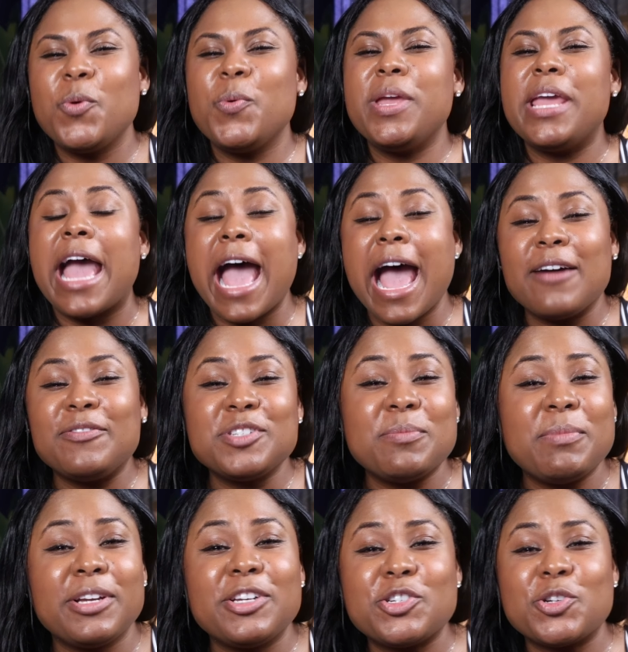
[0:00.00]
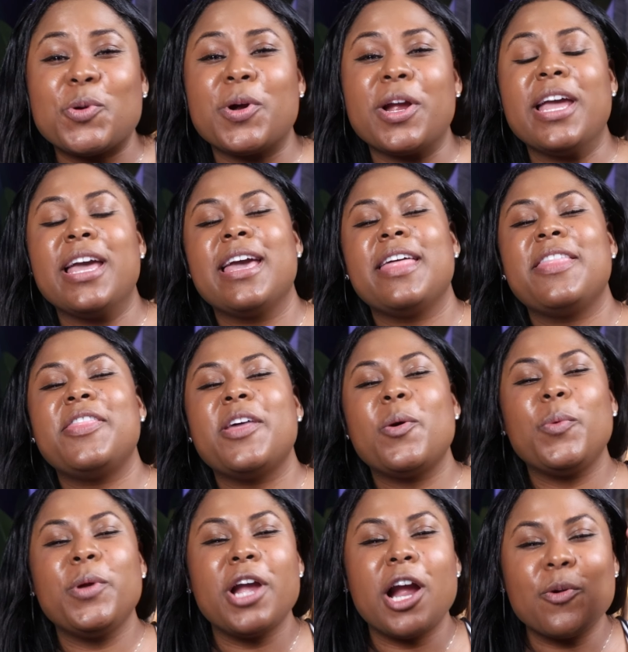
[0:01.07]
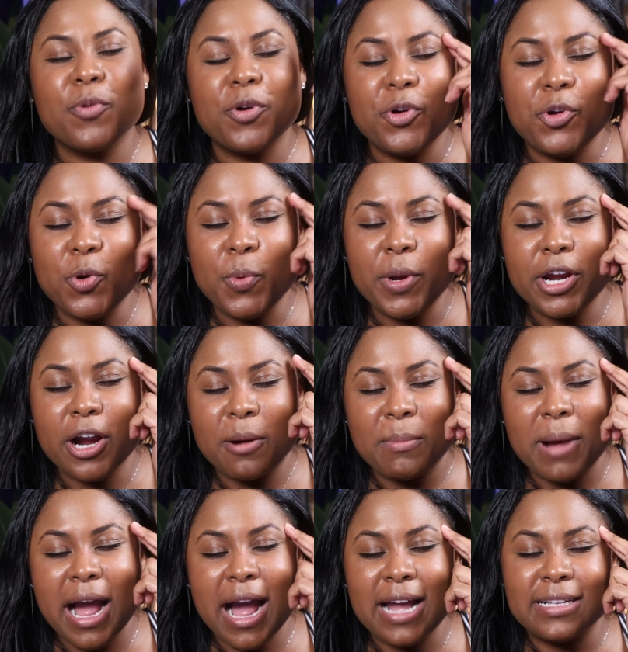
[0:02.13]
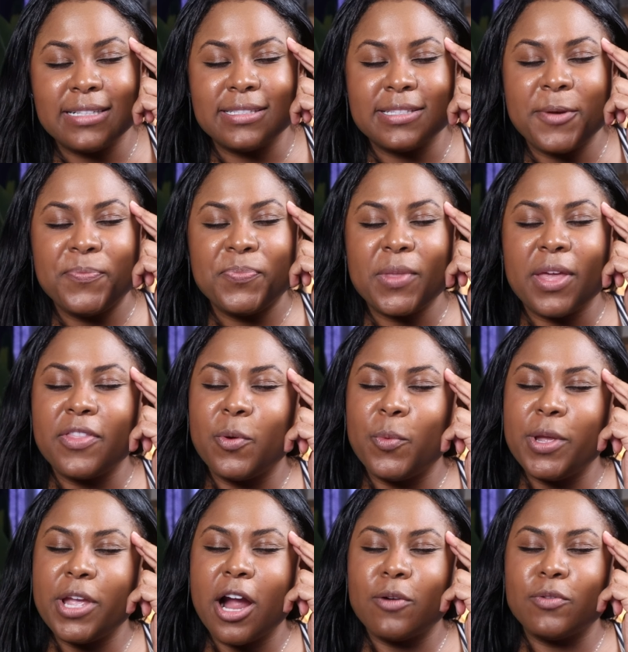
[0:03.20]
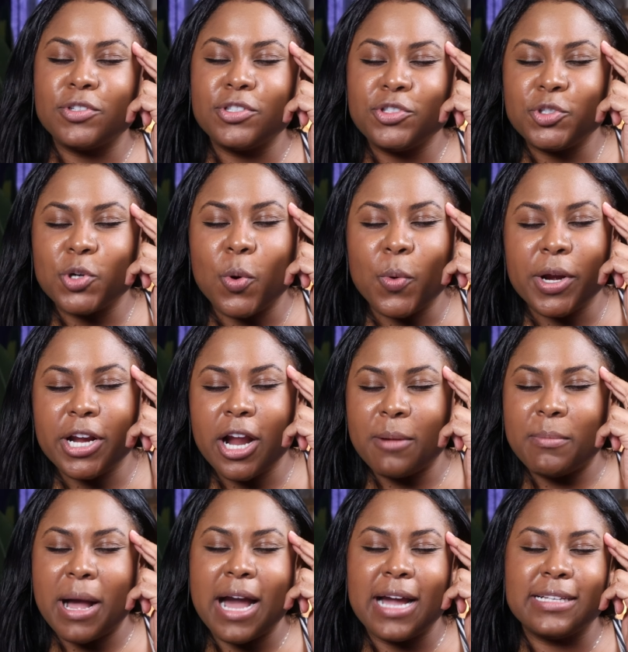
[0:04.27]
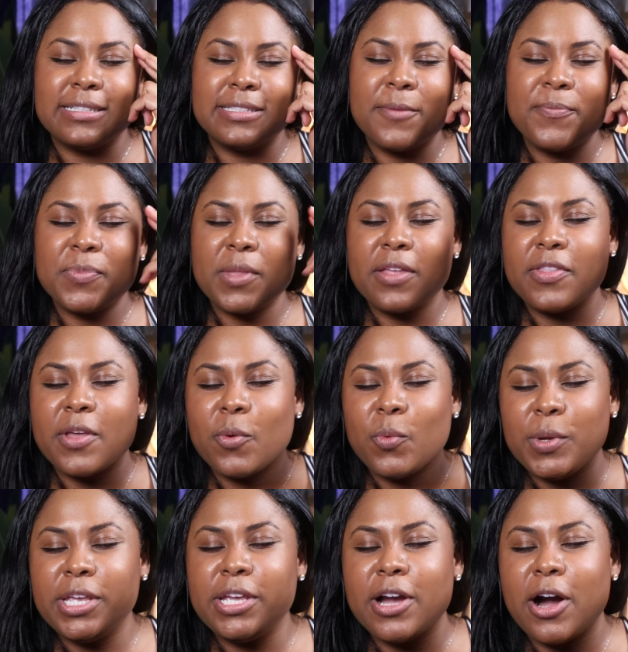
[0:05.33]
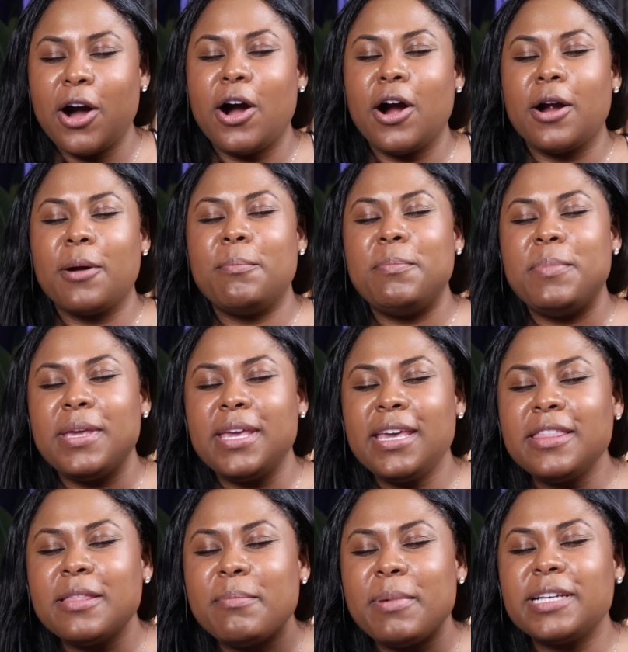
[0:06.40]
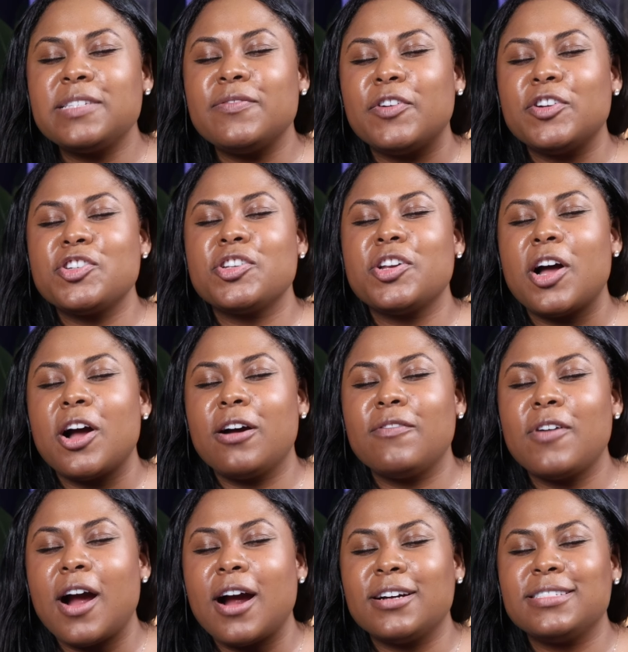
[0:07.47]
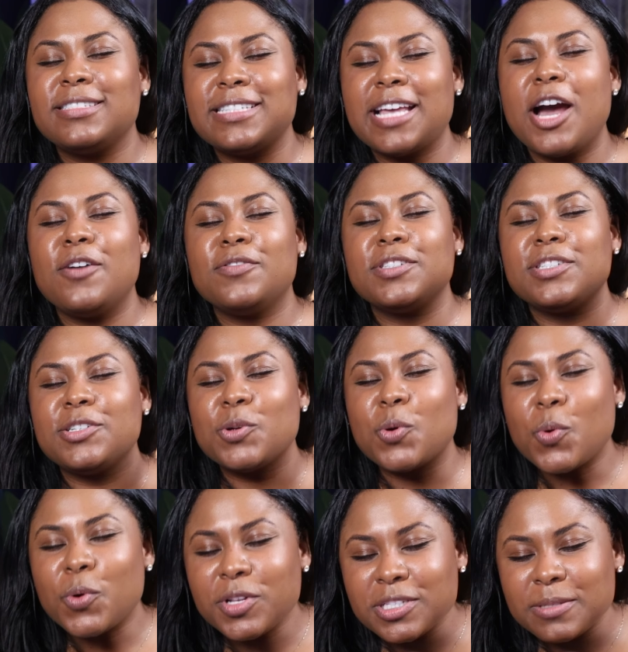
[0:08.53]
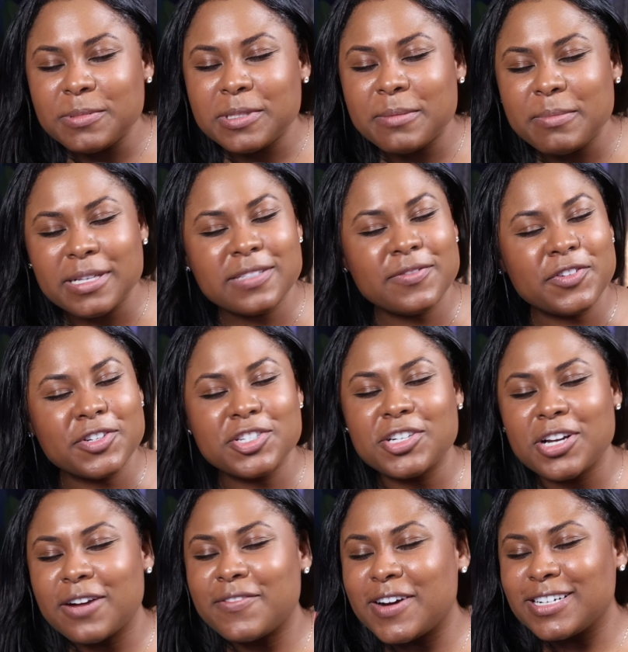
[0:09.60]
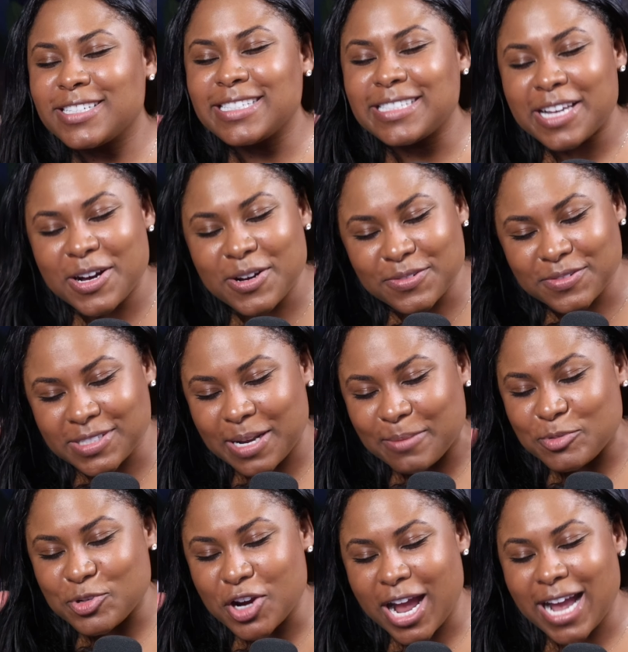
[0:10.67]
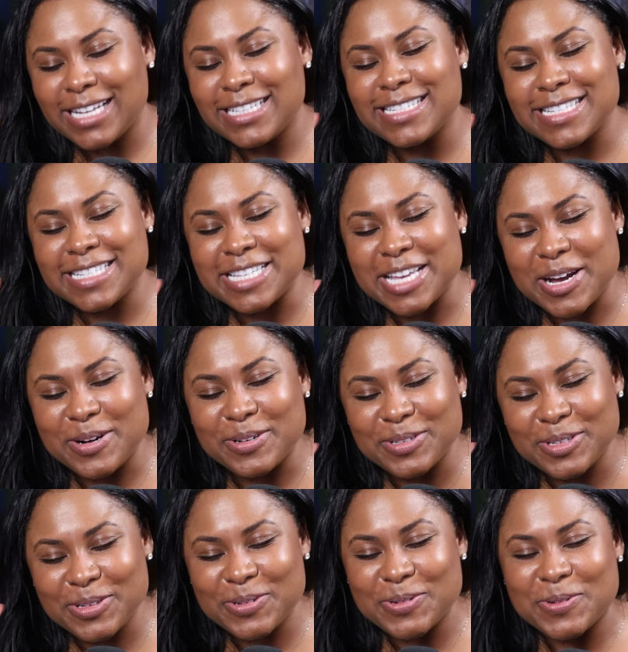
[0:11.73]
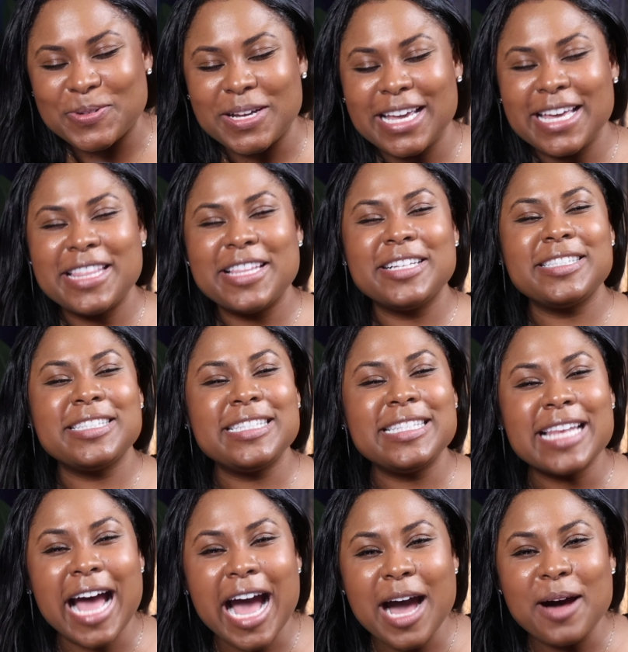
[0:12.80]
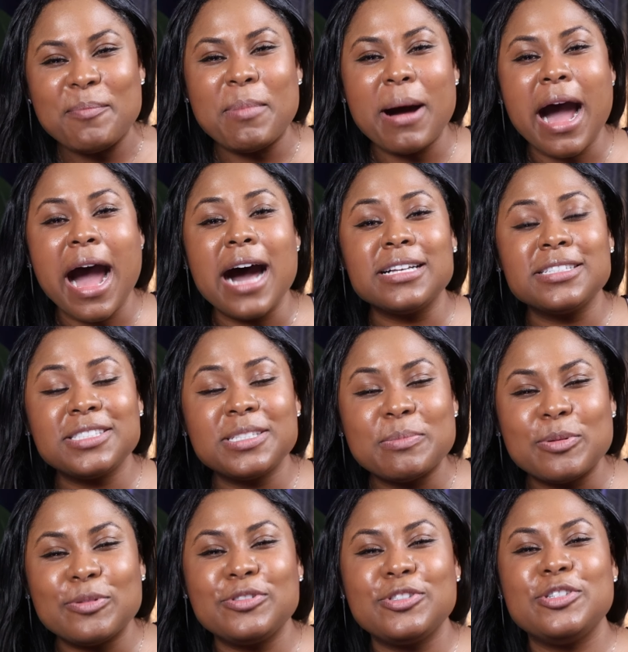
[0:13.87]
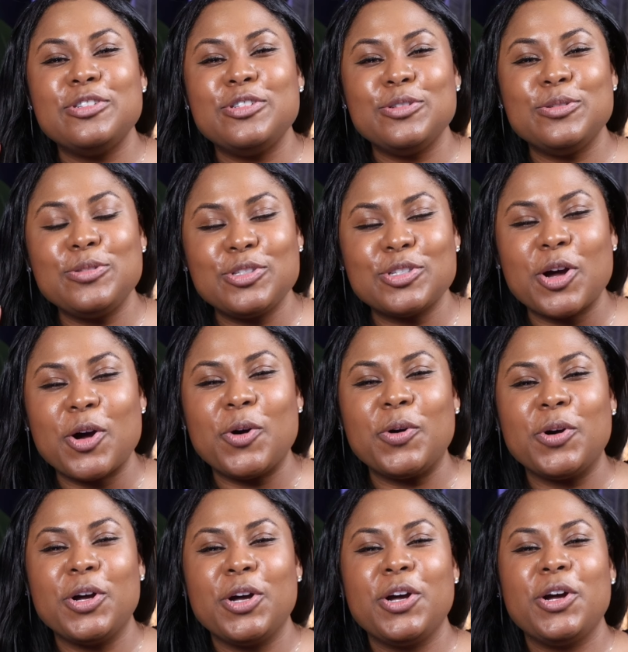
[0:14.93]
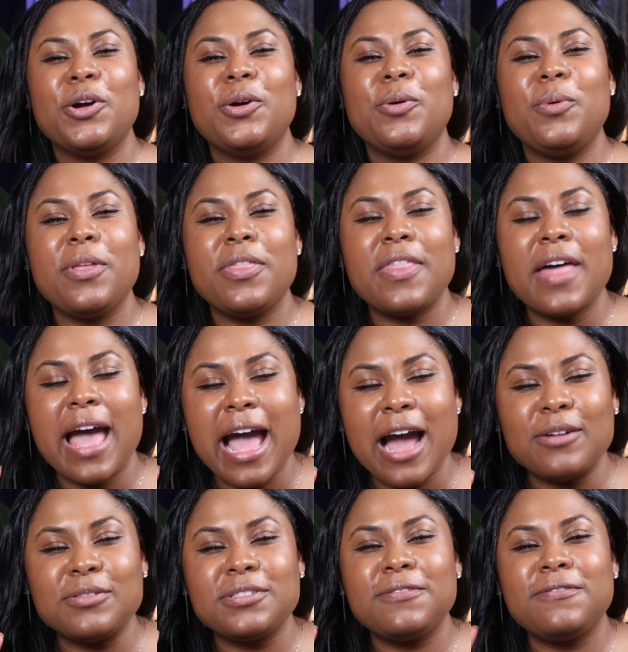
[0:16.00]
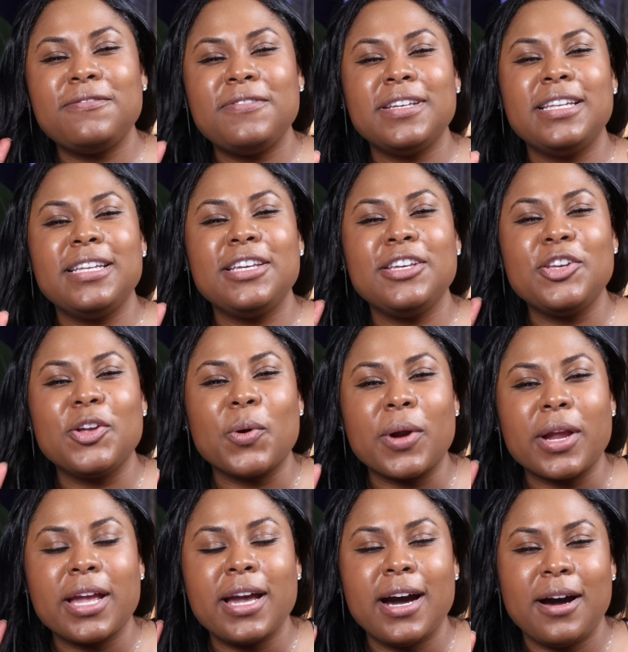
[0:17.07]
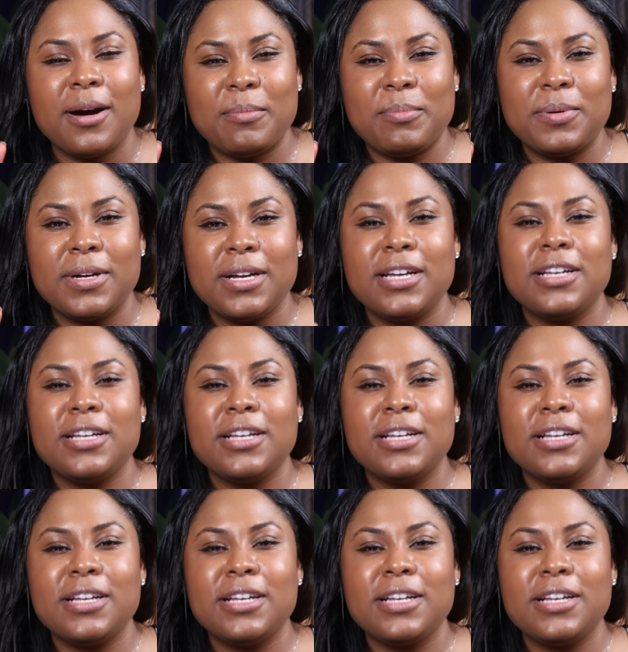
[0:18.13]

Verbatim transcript: we have to make sure that we are renewing our minds, that we are restoring our minds, that we are being the best version of ourselves. And in order to be the best version of ourselves, I'm trying to tell you, it's not possible to do so without filling your cup.